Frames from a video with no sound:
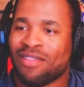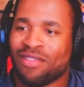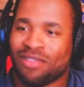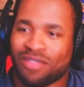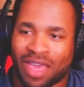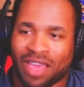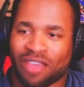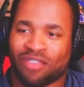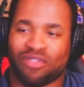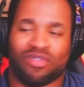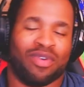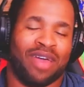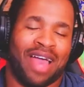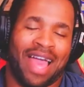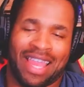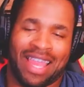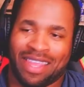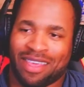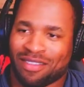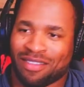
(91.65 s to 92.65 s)
thanks to
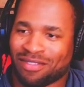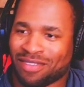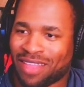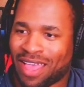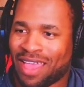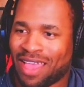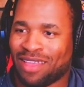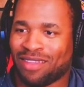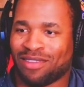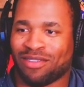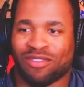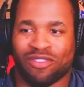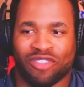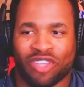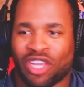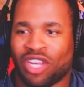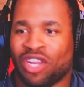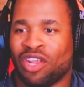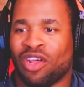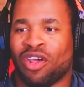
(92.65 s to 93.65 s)
Einstein's
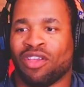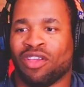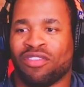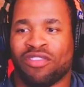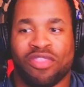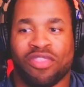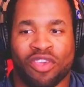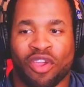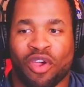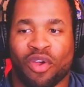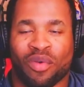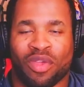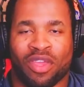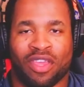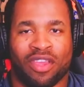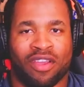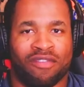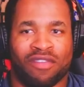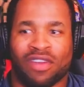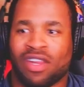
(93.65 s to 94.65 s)
general
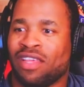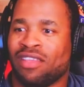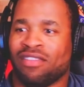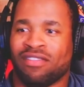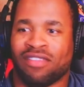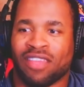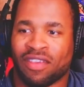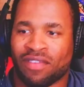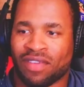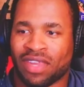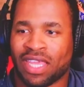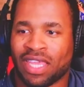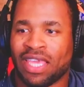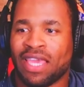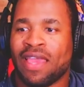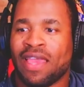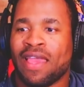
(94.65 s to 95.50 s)
theory of relativity.